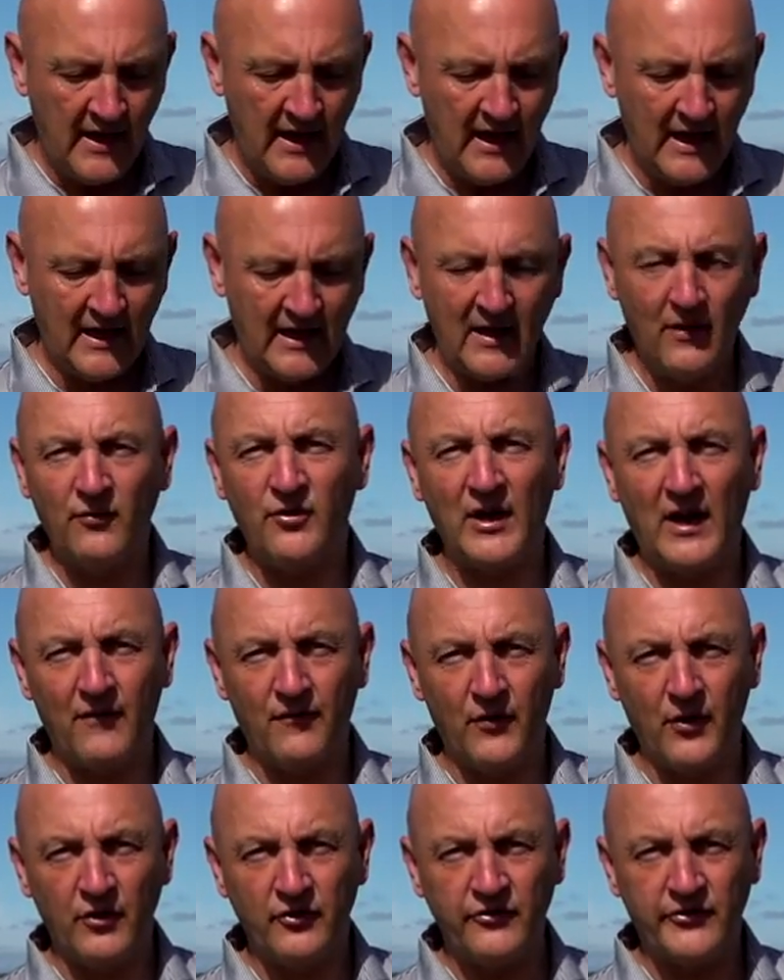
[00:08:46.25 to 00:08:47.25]
It gives you that
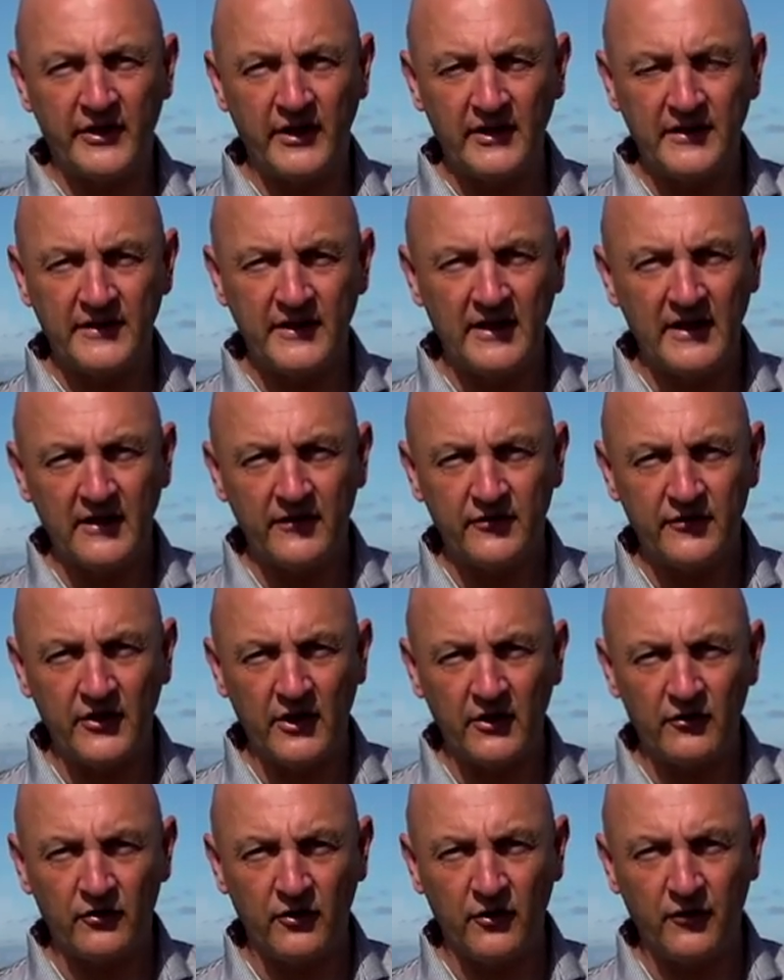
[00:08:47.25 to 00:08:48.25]
versatility in this
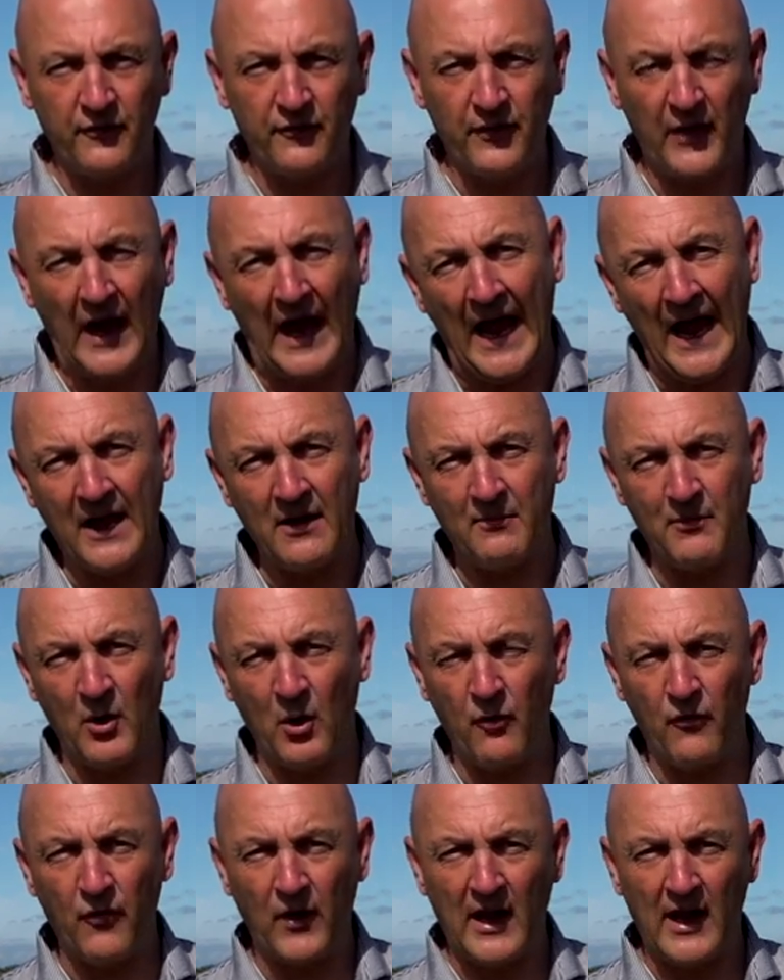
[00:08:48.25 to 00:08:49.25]
sort of head
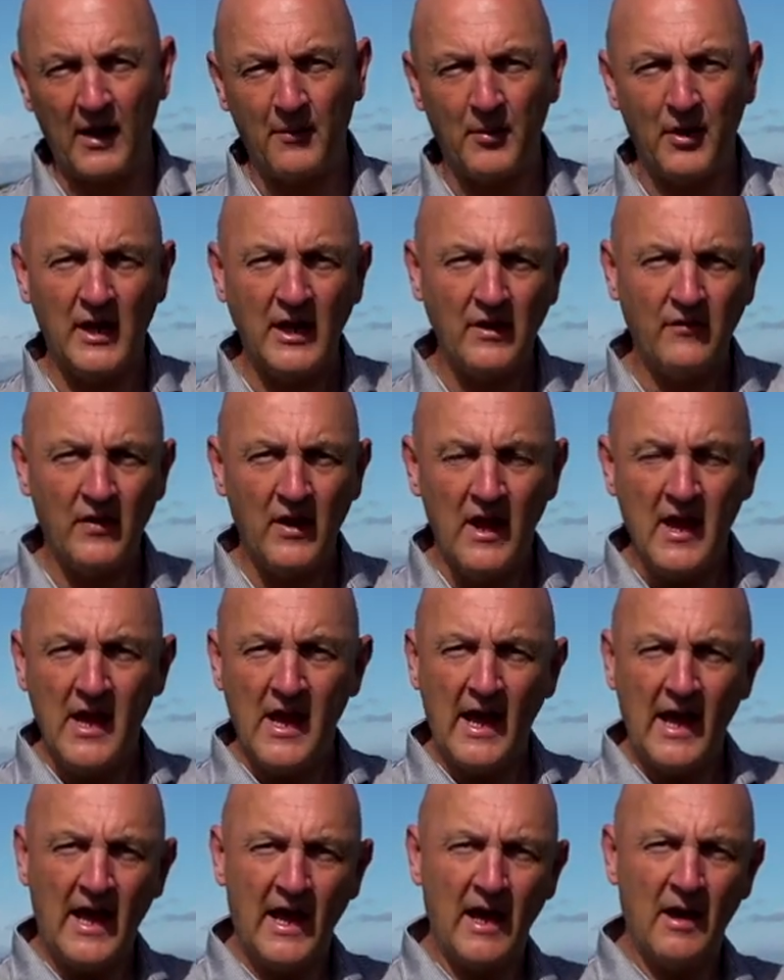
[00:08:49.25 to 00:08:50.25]
profile, I believe,
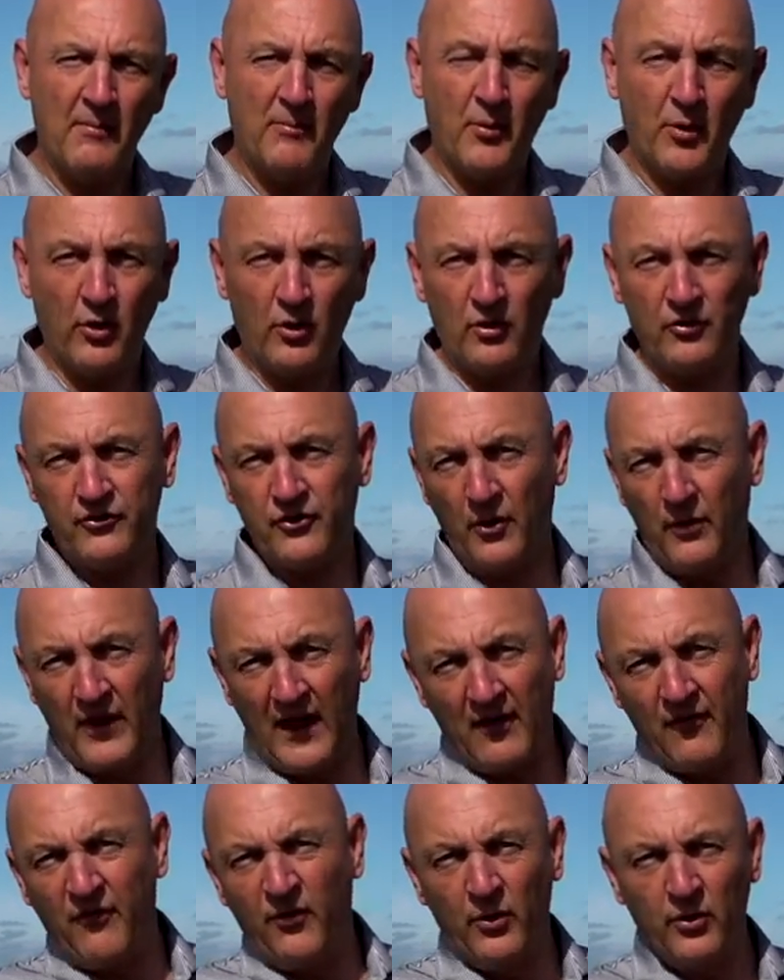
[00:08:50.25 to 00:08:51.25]
but also
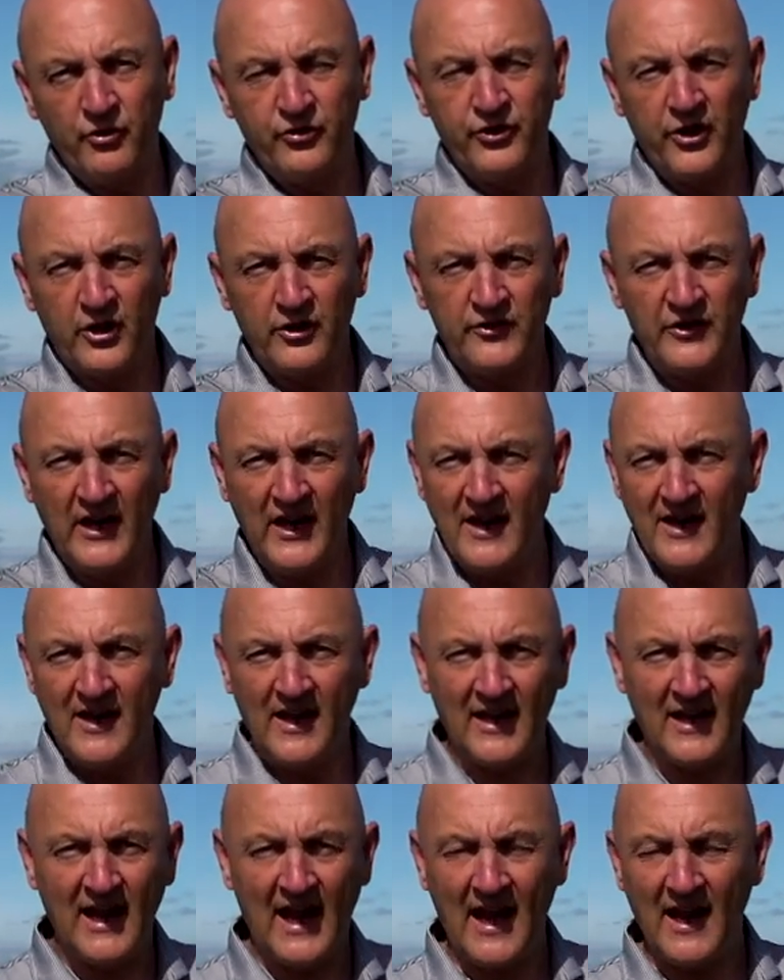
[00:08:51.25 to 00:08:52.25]
that full shot in,
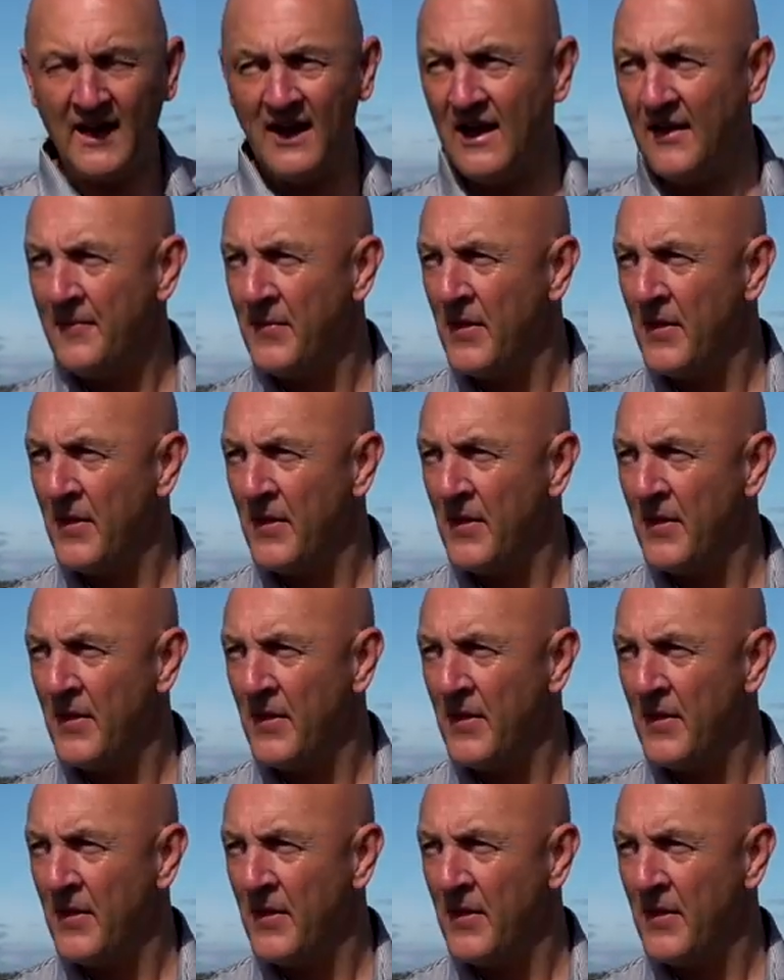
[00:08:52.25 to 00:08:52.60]
again,